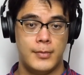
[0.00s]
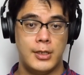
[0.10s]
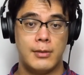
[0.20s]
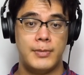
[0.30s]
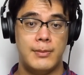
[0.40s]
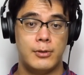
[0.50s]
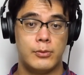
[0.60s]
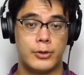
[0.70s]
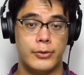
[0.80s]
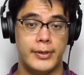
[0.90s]
young people
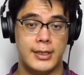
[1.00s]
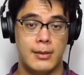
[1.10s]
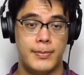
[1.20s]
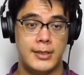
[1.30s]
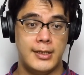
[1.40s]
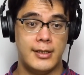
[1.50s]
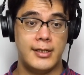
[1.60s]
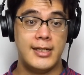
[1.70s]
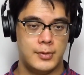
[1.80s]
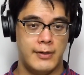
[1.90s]
were growing up in the
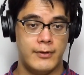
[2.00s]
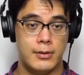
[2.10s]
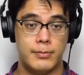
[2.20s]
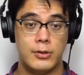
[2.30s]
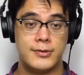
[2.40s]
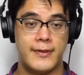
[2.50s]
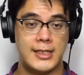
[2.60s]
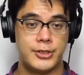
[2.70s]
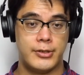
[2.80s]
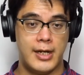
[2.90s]
unease of the post
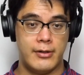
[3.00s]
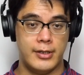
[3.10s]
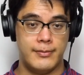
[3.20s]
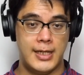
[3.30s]
Thatcher era